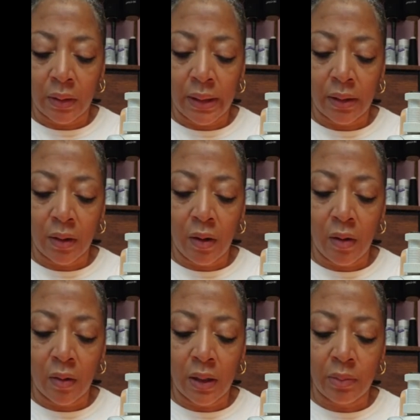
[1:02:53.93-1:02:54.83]
I had a
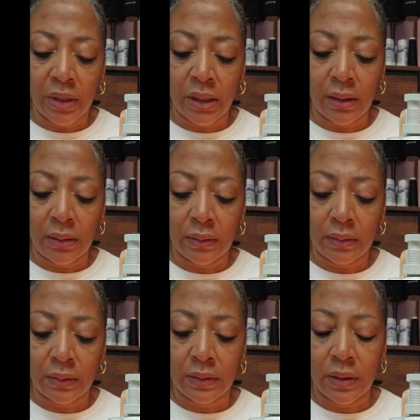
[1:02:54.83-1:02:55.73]
call coming in.
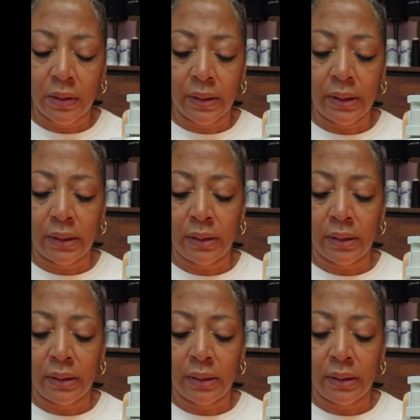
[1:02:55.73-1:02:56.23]
Sorry.